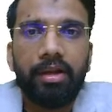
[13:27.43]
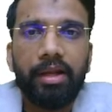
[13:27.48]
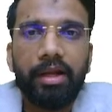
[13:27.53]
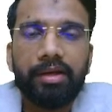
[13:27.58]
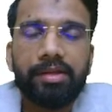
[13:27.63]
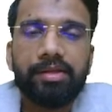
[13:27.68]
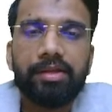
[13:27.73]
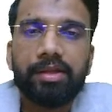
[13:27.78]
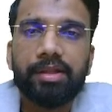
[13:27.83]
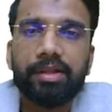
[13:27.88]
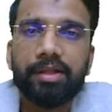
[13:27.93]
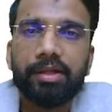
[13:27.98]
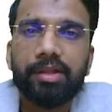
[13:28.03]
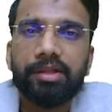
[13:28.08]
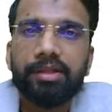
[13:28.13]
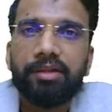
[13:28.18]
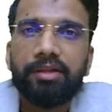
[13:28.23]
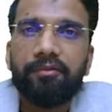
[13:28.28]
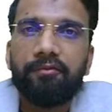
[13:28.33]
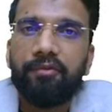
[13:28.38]
let's
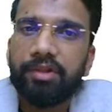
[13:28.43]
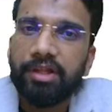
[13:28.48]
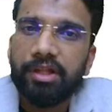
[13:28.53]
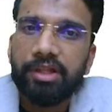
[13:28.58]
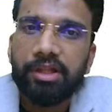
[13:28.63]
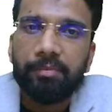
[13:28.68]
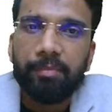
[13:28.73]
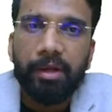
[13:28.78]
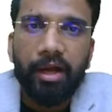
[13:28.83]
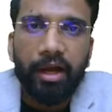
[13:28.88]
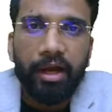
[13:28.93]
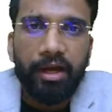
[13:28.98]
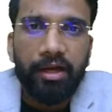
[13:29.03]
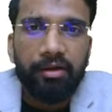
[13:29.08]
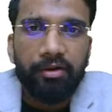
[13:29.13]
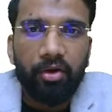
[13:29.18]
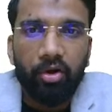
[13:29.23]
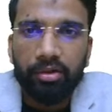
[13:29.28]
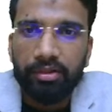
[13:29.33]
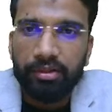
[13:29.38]
discuss the physics
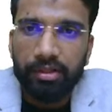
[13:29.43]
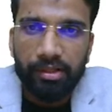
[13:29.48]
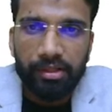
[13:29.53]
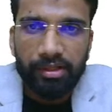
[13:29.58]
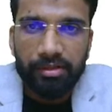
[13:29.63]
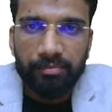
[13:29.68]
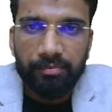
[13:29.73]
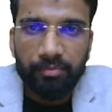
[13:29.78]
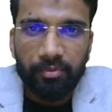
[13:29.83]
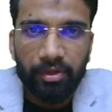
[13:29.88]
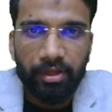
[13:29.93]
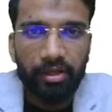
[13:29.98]
behind all this.